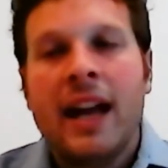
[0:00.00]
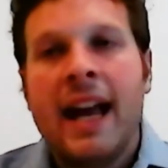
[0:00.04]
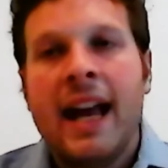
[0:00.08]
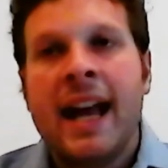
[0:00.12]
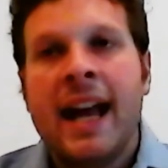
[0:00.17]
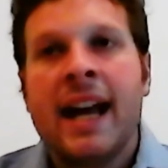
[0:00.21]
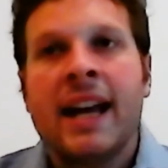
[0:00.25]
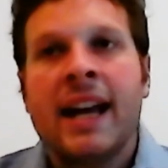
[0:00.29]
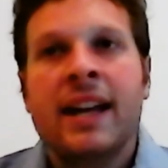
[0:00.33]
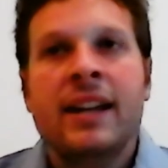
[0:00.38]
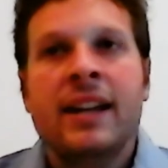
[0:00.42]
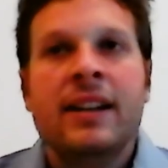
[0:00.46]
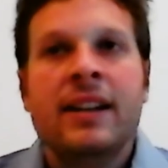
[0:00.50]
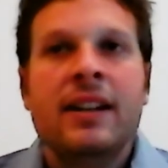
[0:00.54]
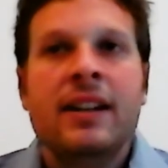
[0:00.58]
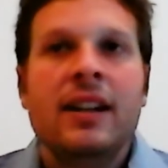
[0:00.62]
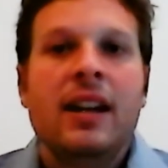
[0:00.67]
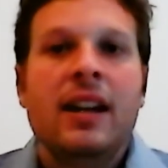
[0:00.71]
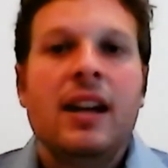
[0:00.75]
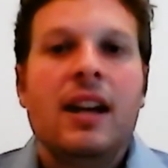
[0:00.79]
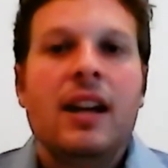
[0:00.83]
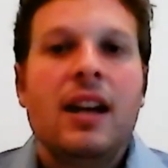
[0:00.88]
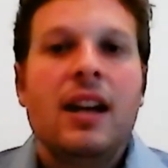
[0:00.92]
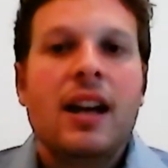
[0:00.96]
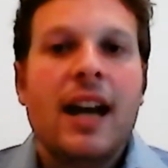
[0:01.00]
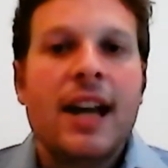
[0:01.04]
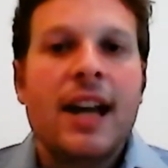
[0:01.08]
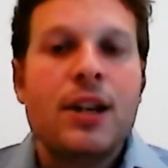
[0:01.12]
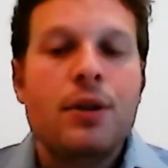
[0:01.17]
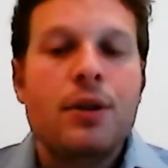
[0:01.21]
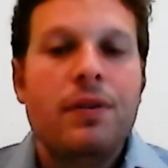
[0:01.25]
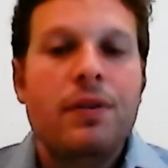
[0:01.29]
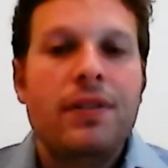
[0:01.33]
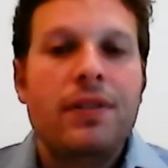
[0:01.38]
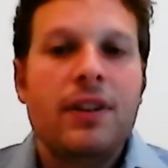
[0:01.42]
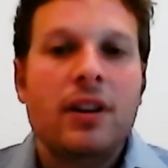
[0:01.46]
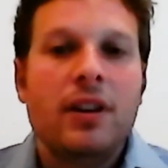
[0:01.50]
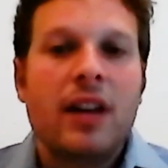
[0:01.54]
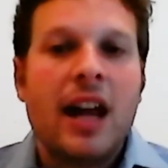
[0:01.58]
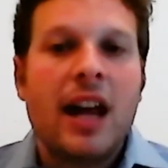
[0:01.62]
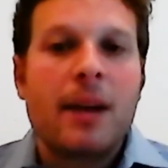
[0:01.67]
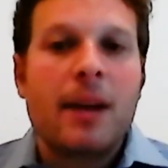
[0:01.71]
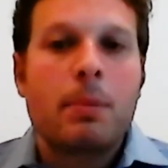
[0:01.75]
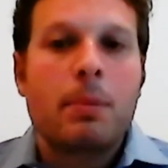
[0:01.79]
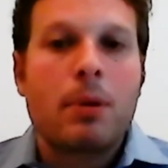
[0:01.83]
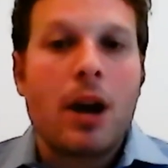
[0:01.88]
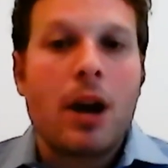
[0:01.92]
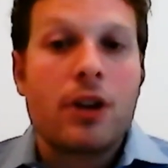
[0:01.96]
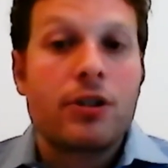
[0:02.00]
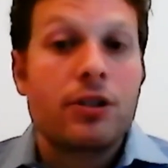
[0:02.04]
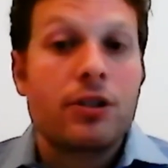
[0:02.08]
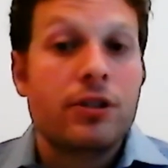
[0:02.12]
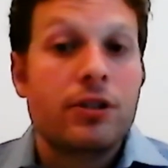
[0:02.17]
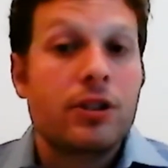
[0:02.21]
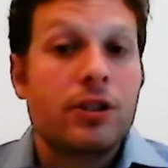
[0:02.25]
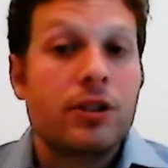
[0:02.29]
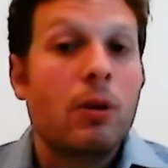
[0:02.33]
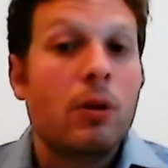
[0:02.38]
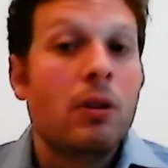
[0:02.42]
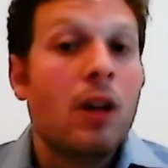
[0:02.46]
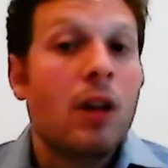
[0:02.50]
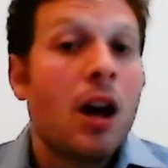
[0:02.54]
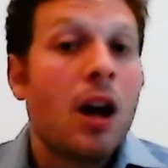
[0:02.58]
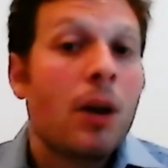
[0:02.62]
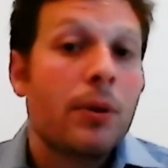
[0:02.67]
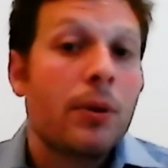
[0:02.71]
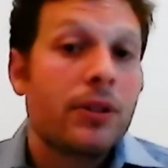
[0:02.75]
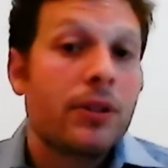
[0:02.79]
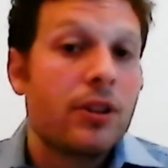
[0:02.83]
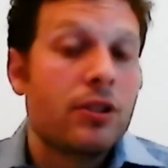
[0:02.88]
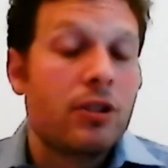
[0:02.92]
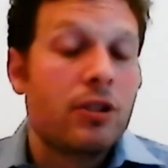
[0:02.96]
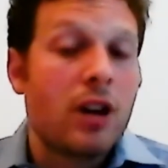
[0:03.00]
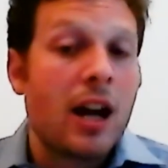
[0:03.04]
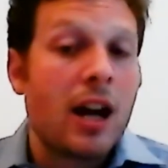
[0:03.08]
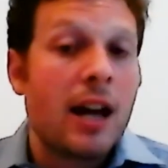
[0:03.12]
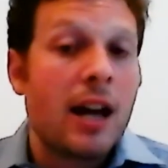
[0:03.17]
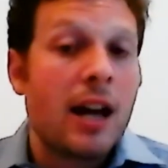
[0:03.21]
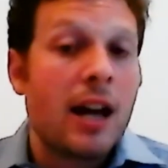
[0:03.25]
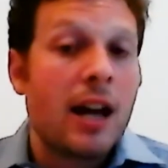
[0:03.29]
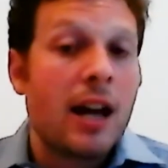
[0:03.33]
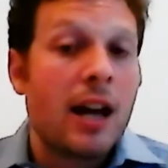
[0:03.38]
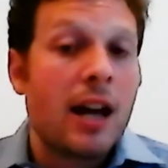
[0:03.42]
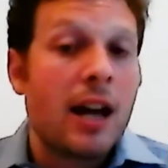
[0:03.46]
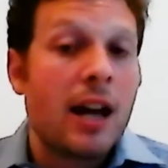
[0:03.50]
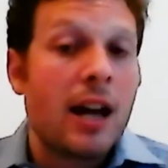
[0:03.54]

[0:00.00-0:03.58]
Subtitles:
And you feel a lot of pressure to go along with the tribe,